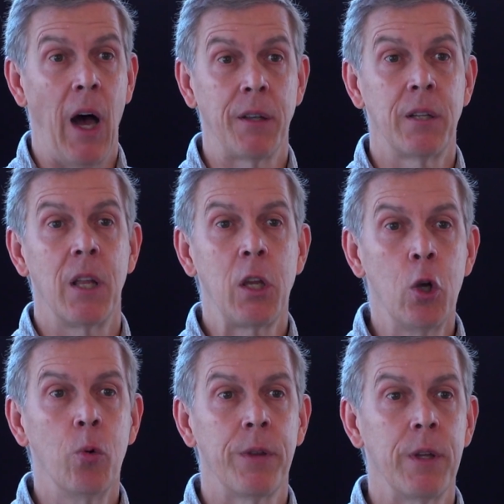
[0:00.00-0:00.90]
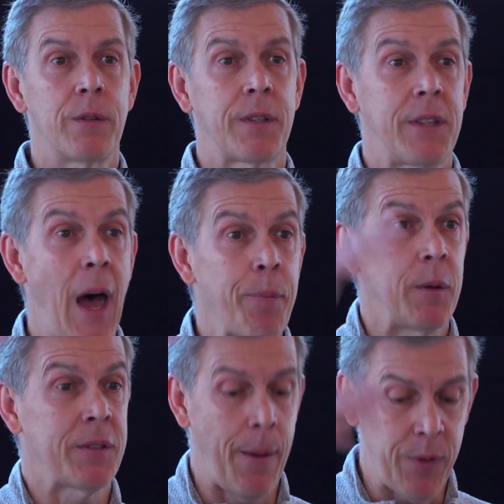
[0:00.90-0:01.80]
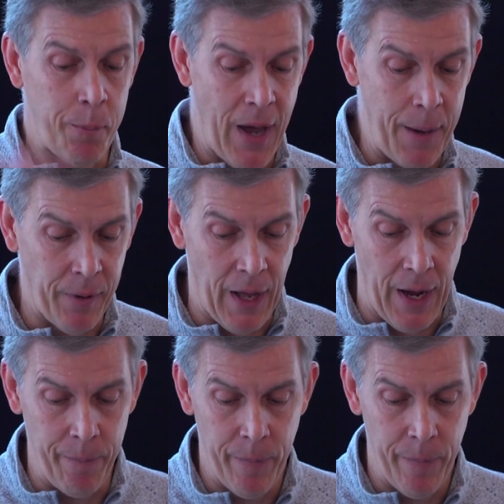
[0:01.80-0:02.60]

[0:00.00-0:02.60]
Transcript: to the youth and stop the pipeline.